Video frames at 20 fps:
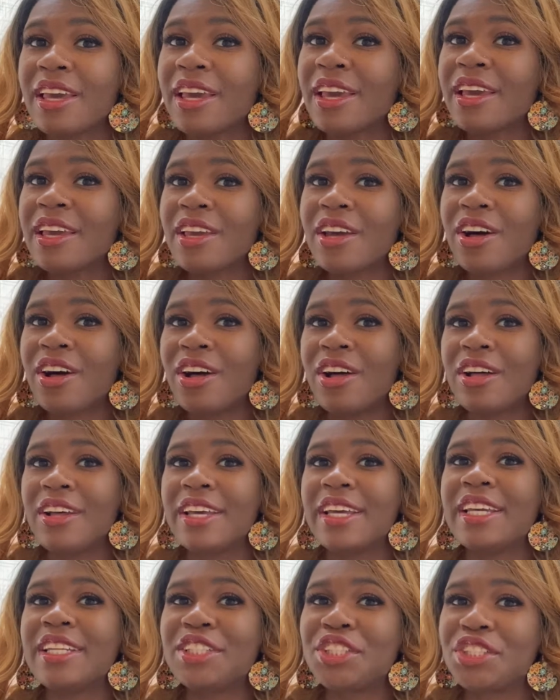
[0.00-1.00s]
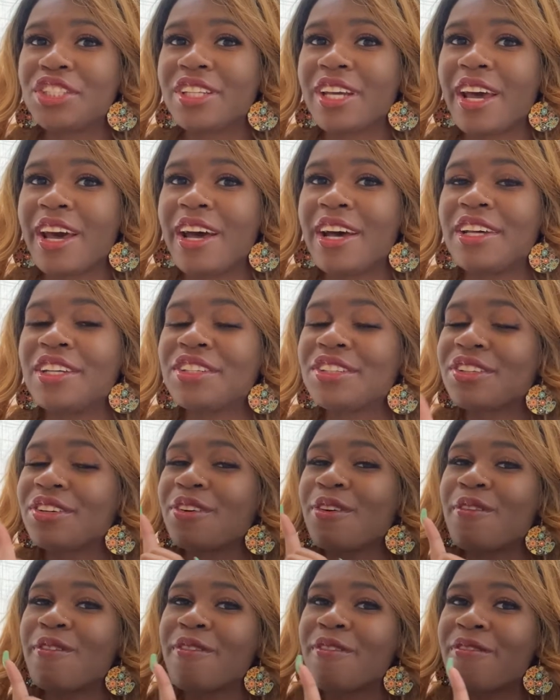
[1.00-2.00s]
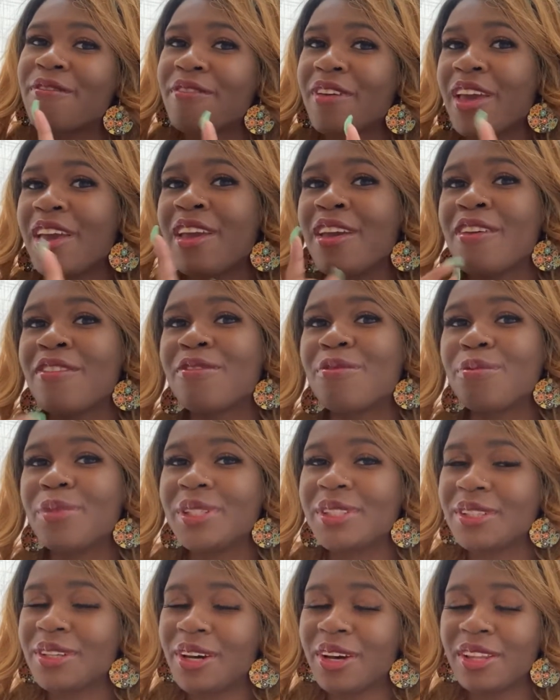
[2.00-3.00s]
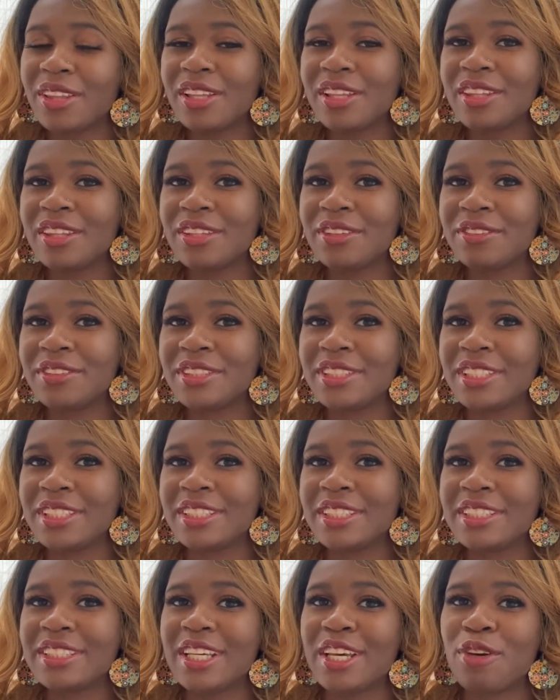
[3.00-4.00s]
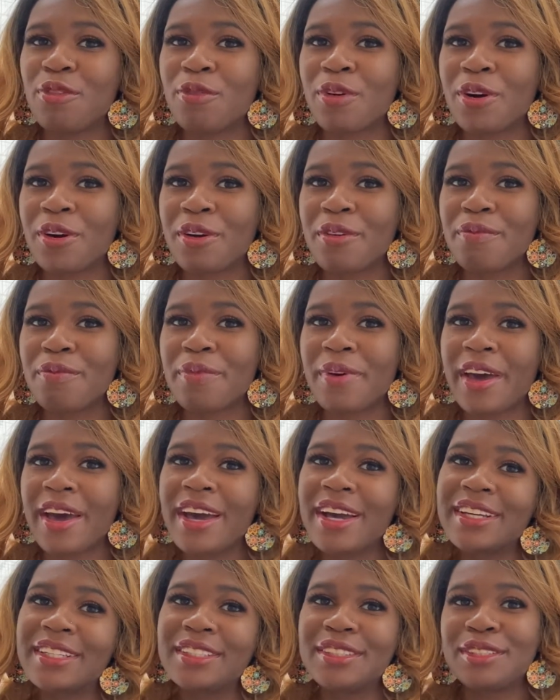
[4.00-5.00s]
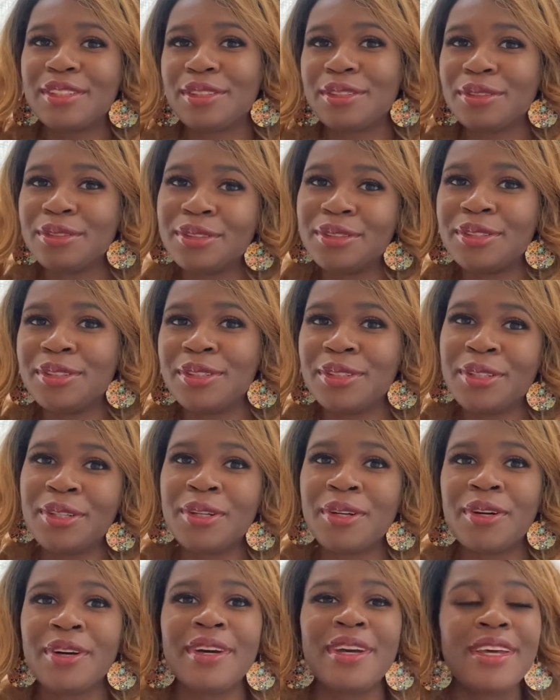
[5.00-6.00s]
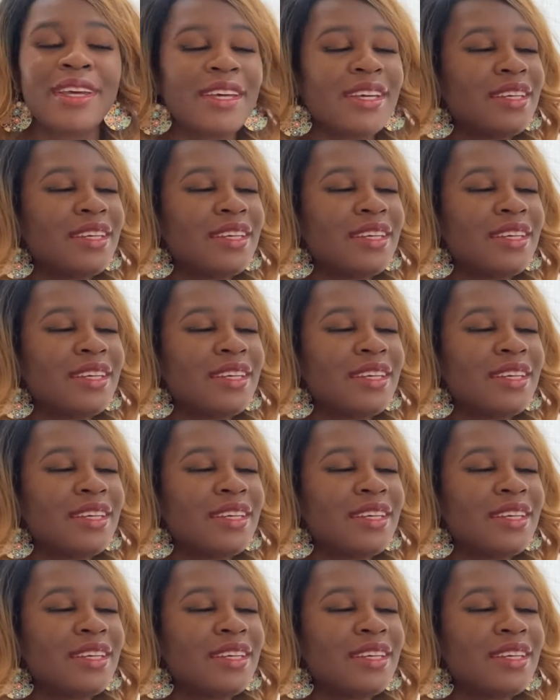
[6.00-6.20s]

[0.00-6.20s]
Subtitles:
Hey y'all, it's Jazz, your fave mental health enthusiast, and welcome back to